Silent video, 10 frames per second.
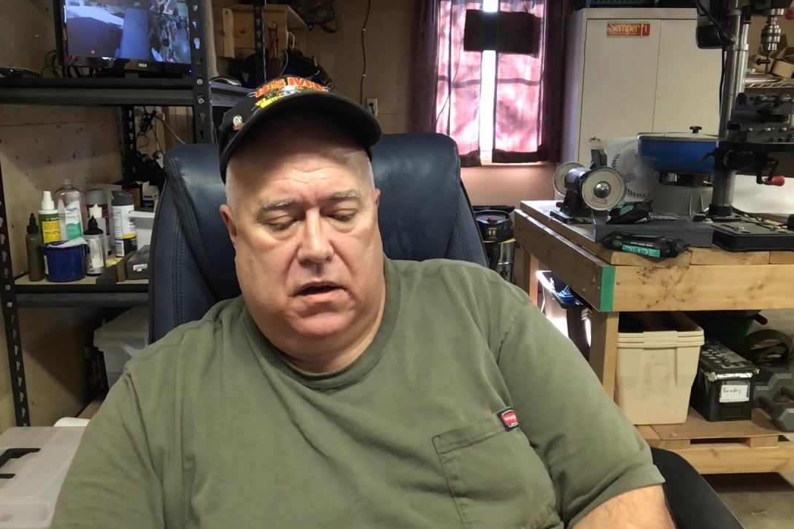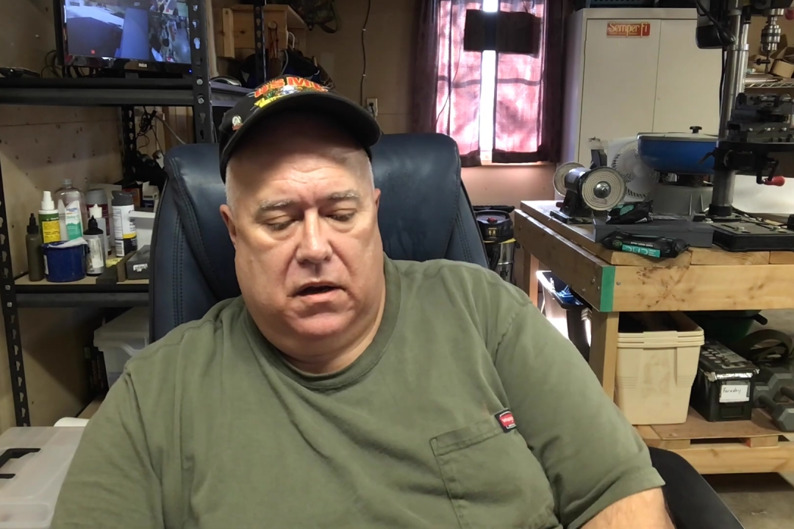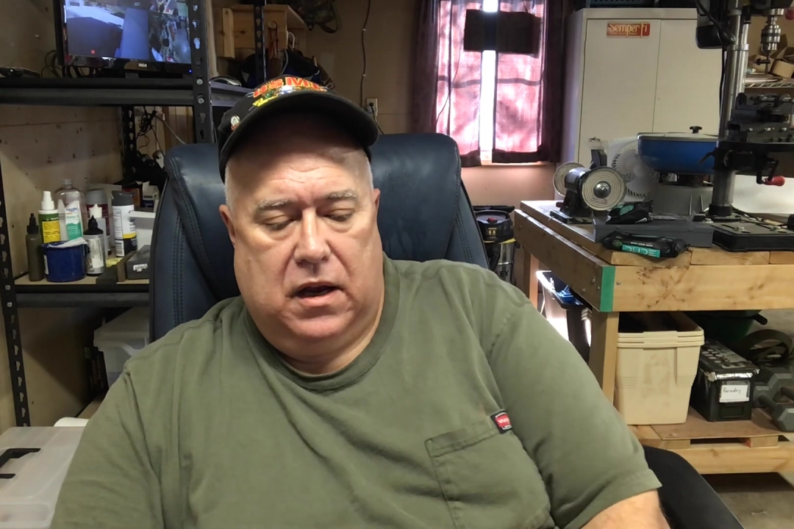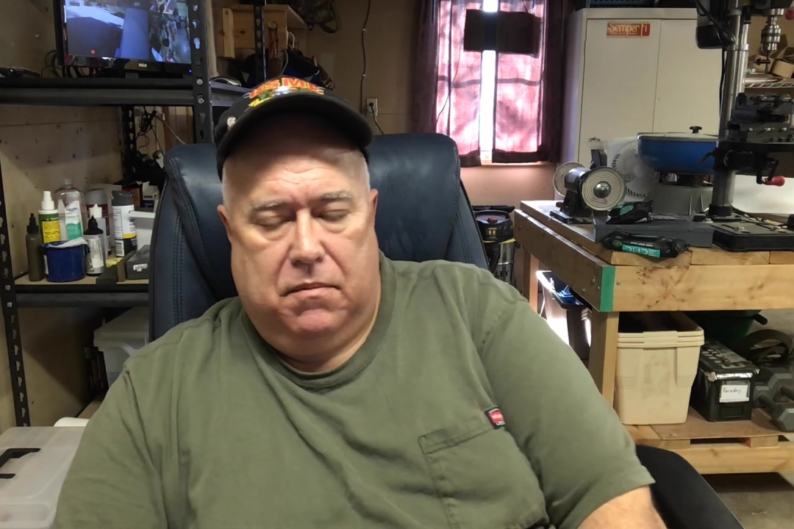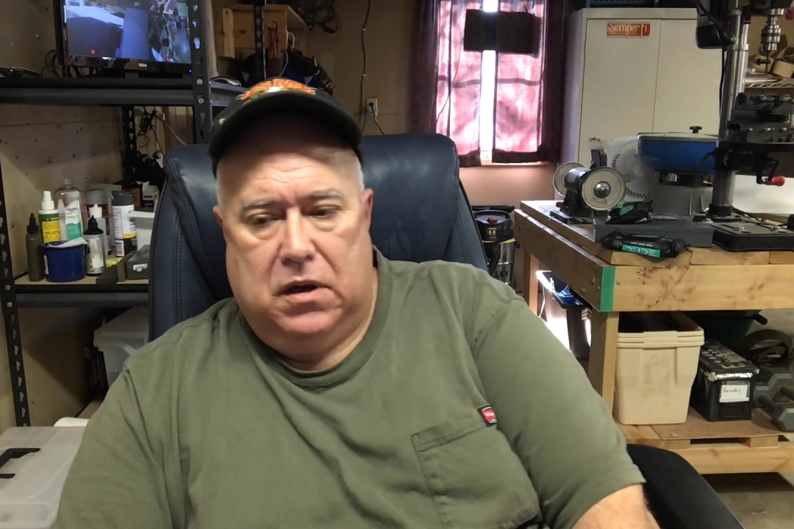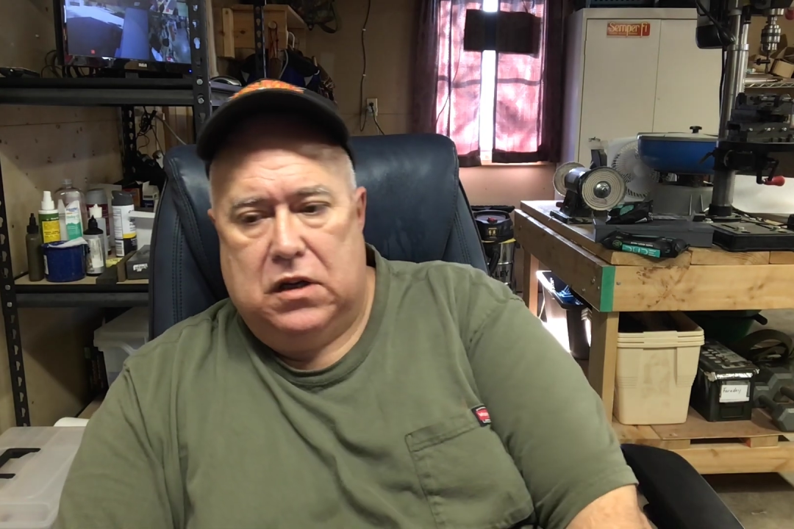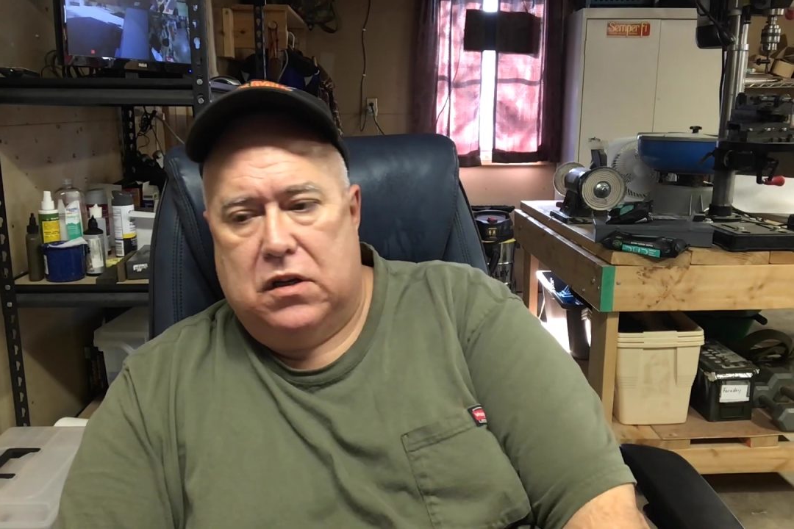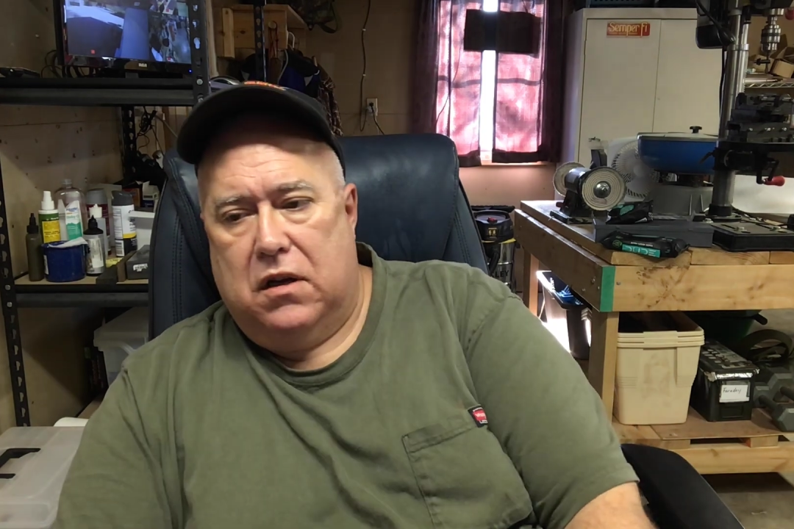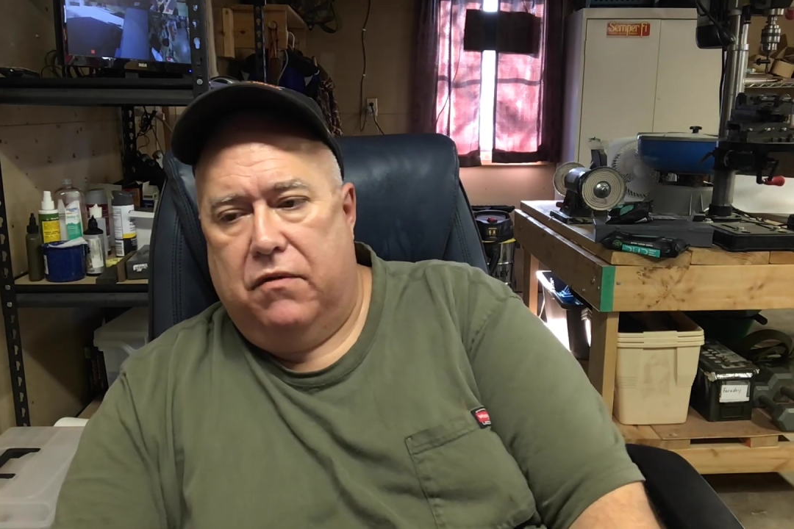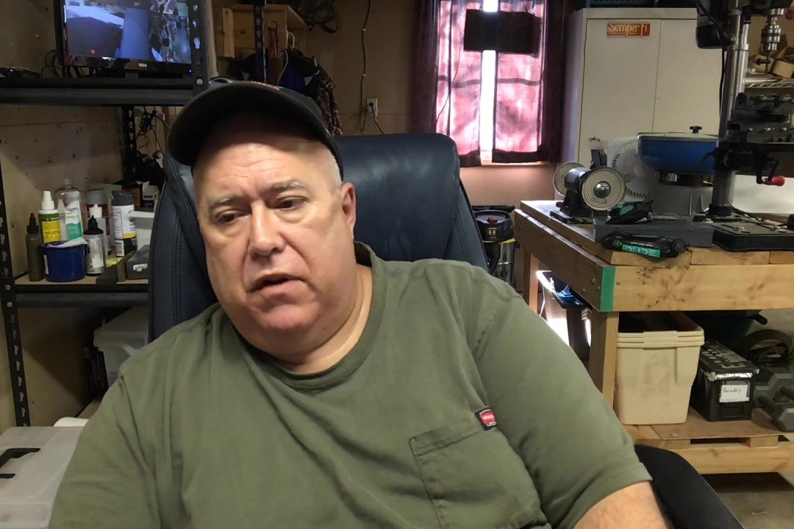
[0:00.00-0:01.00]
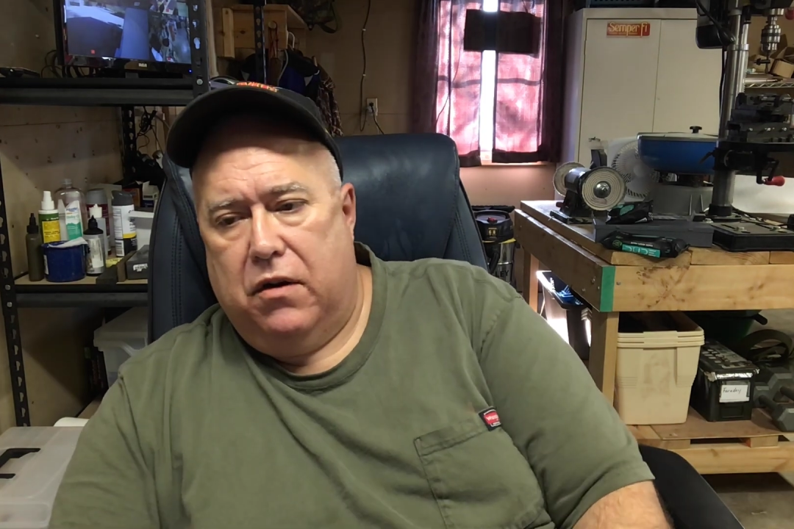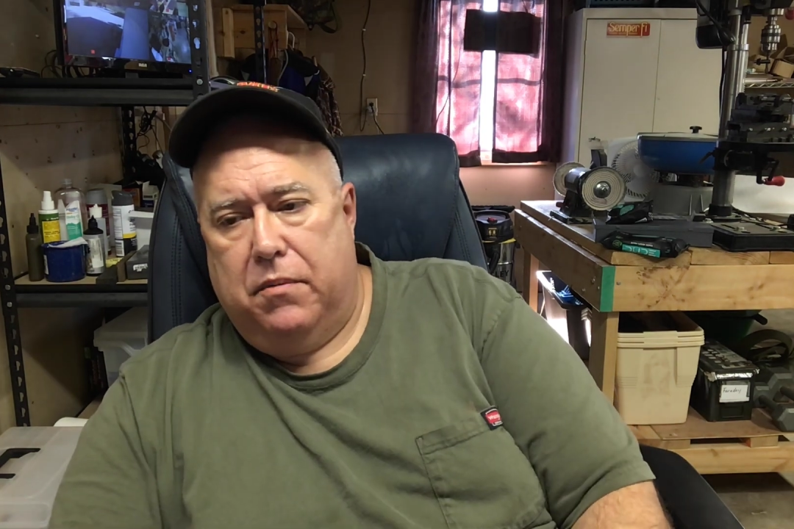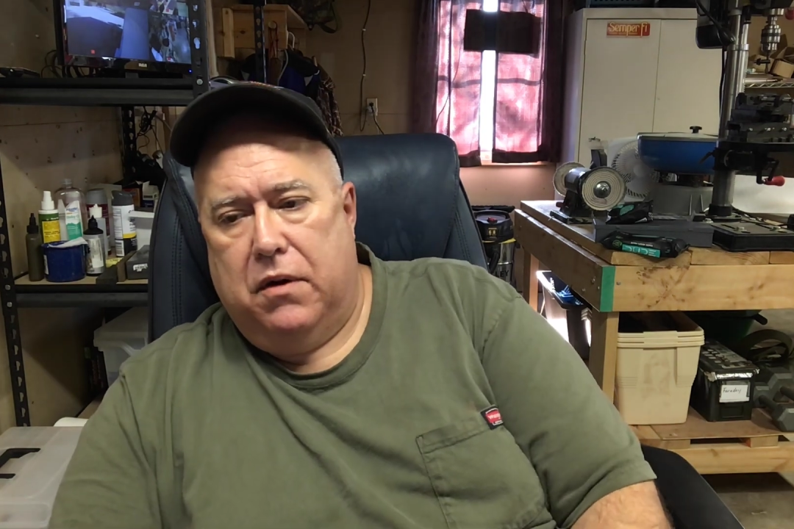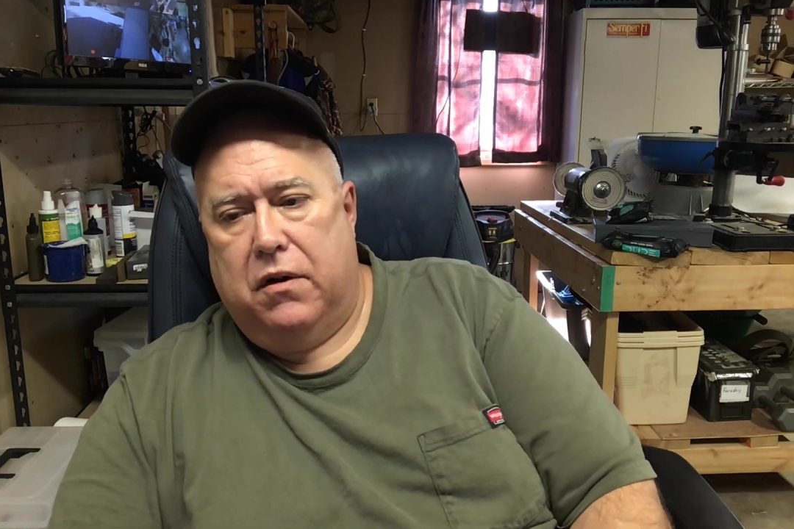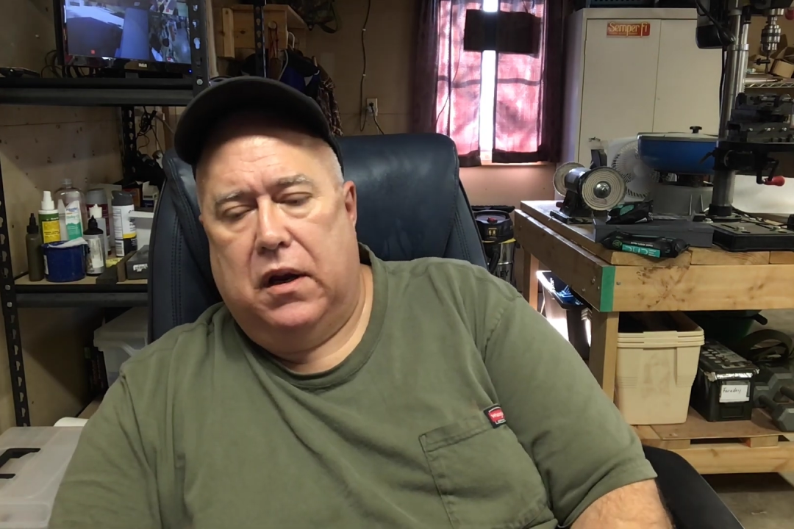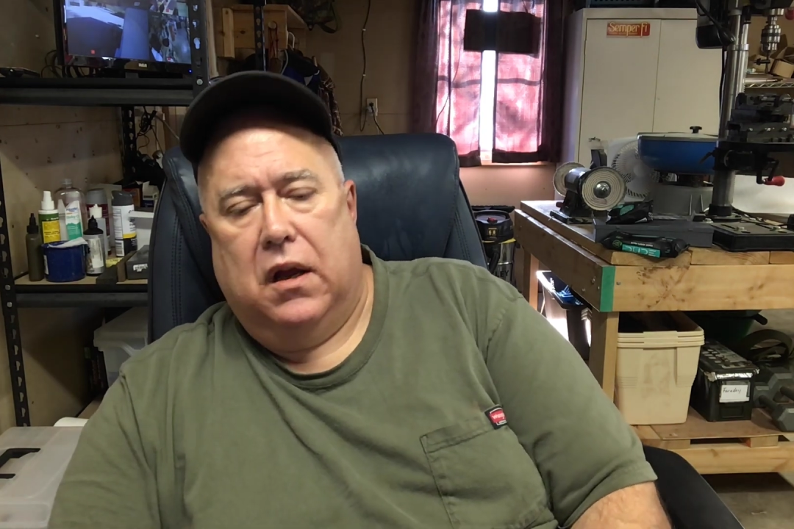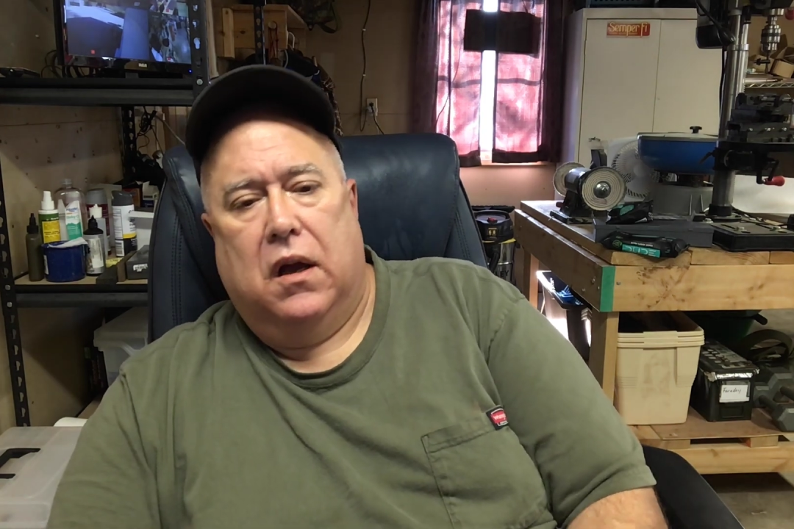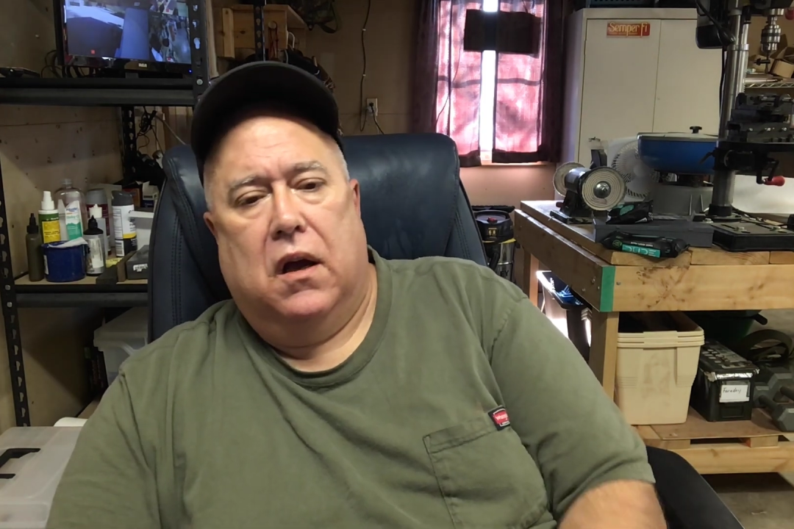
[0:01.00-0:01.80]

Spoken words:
and ammunition availability.